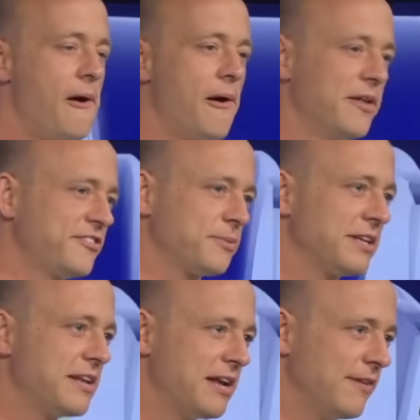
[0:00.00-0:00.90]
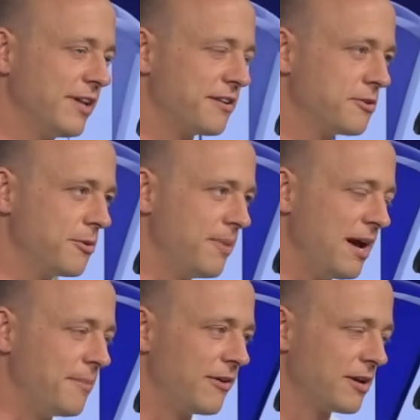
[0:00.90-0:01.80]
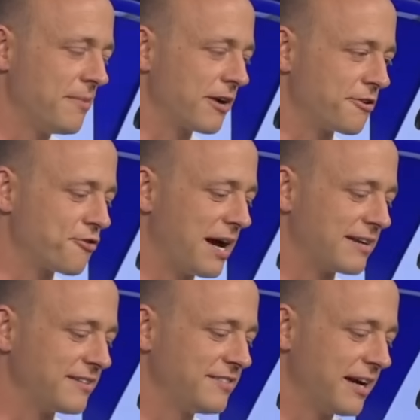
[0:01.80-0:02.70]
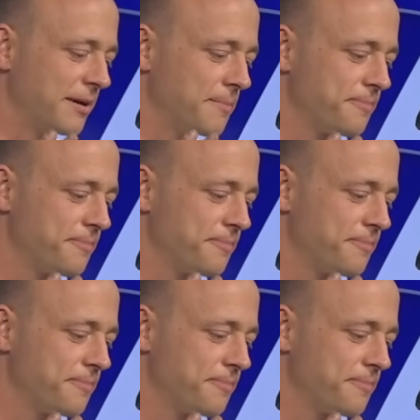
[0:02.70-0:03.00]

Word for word: This really doesn't have a lot to do with Bama. I'll get back on track in a second.